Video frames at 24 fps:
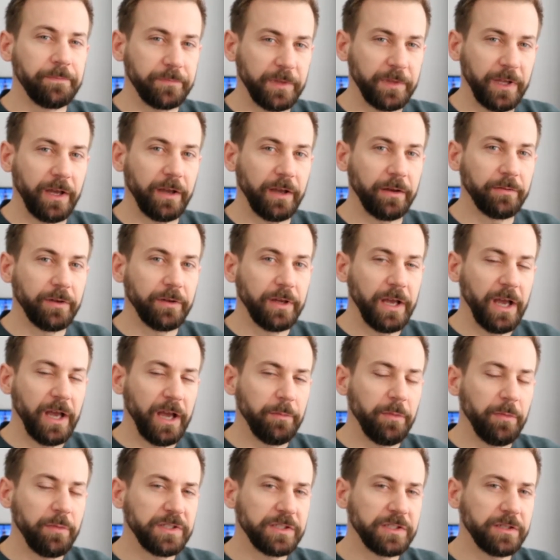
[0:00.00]
Yeah,
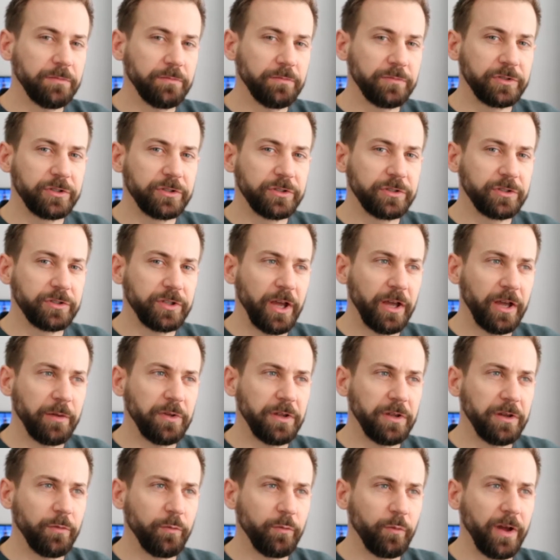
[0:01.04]
and maybe some
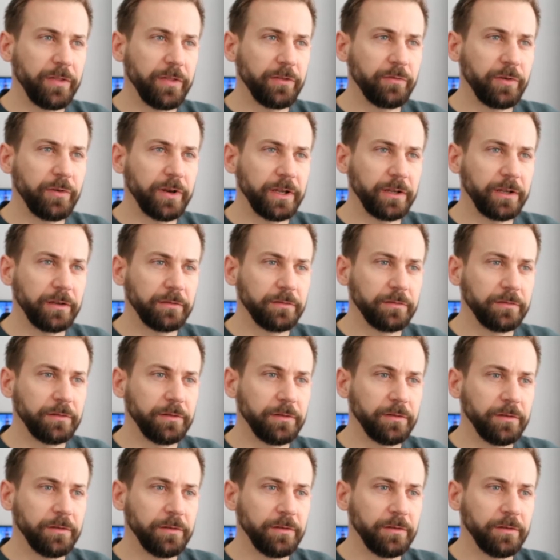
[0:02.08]
Tamiya weathering